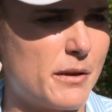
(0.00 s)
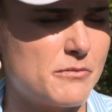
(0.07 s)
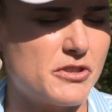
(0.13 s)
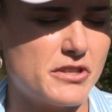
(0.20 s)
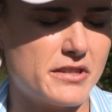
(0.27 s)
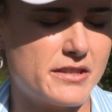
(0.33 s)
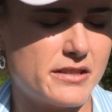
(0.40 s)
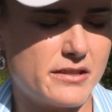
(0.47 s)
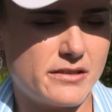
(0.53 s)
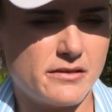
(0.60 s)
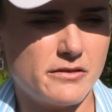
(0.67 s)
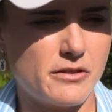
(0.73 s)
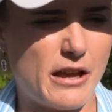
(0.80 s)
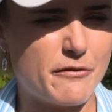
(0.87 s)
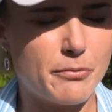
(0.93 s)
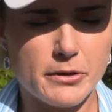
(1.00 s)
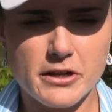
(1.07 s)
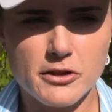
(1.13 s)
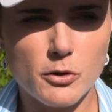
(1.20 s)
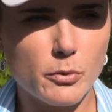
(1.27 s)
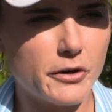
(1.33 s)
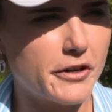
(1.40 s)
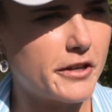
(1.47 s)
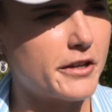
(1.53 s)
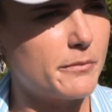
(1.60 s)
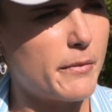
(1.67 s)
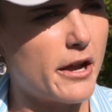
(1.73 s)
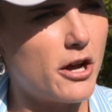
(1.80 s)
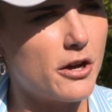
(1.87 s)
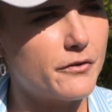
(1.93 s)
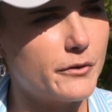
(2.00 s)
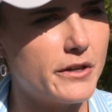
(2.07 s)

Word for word: I'm just I've put in the work in my off